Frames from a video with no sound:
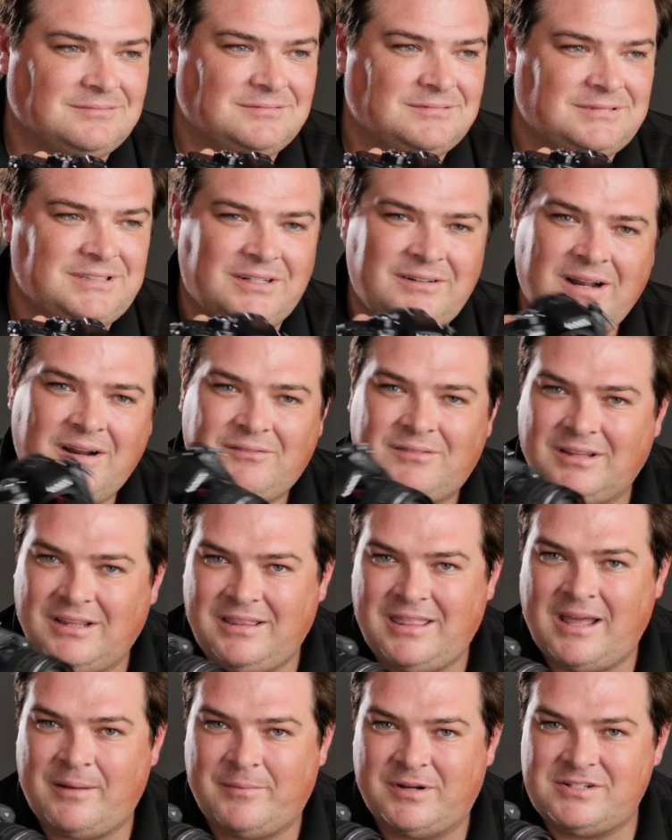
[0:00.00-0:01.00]
they're not
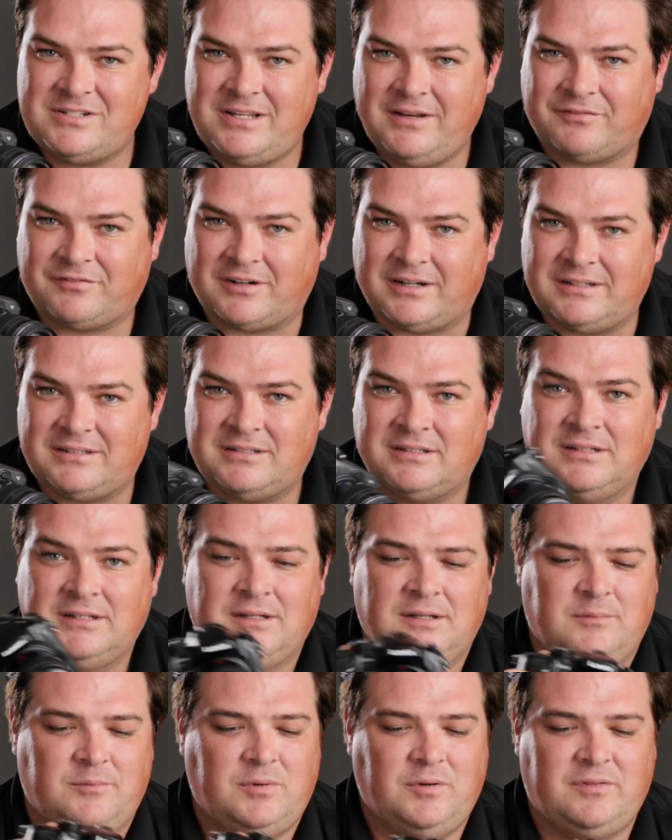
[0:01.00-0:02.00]
really that much different.
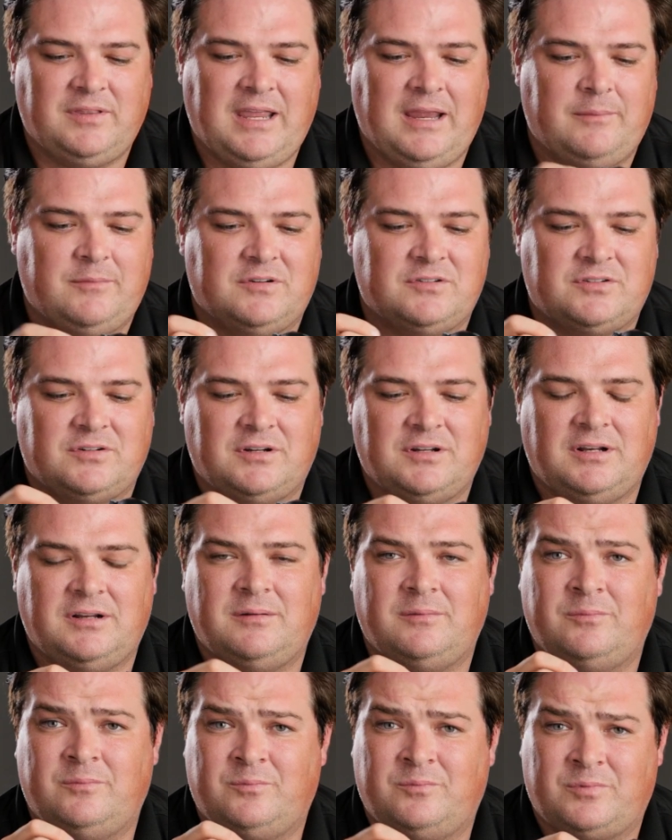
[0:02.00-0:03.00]
Both cameras are going
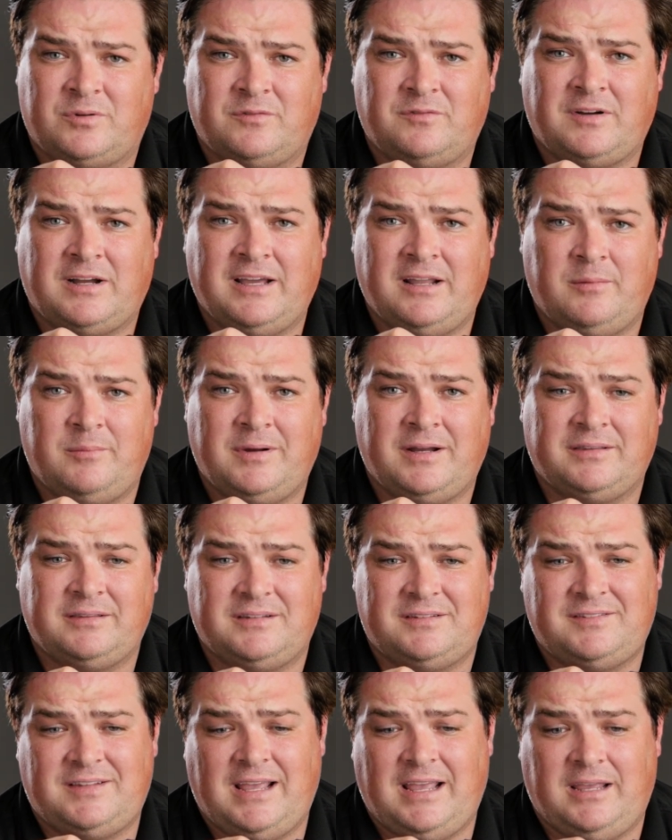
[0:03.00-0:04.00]
to provide about
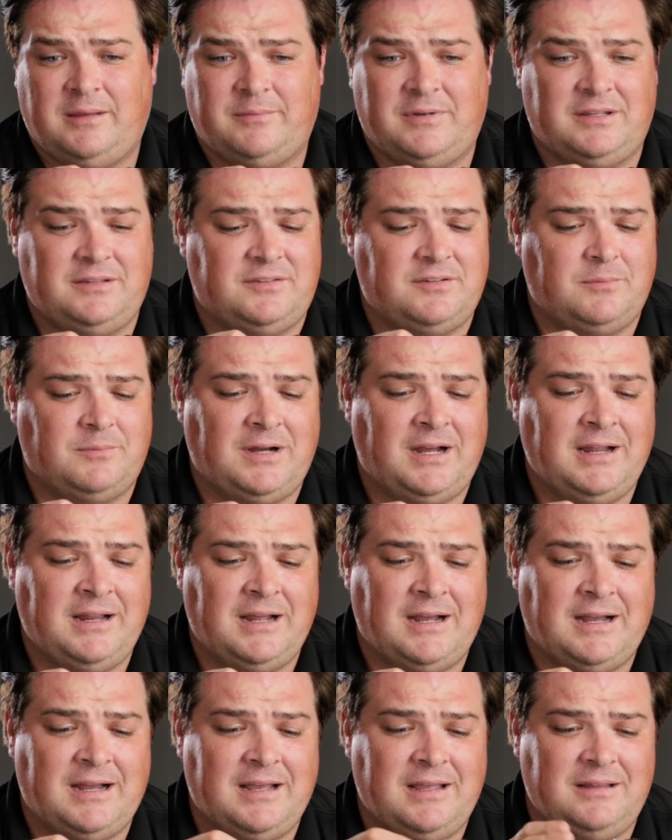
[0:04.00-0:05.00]
the same. And to
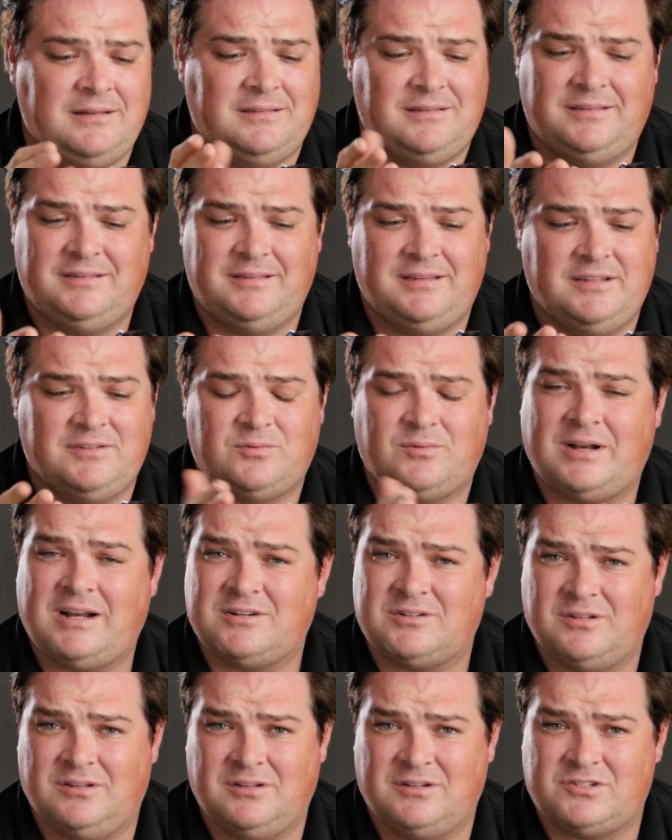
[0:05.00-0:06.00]
my eye, this one
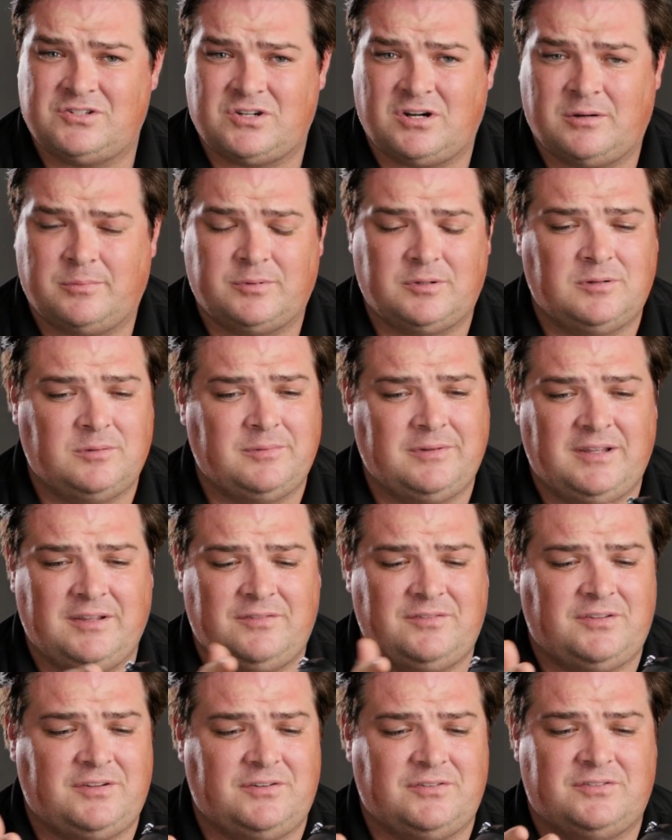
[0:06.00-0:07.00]
actually looks sharper
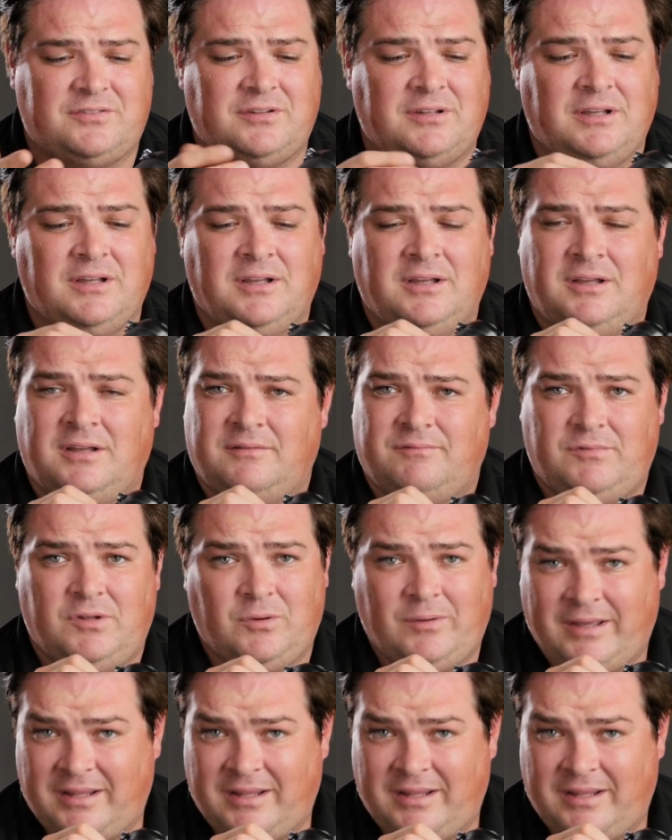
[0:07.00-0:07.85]
because there's no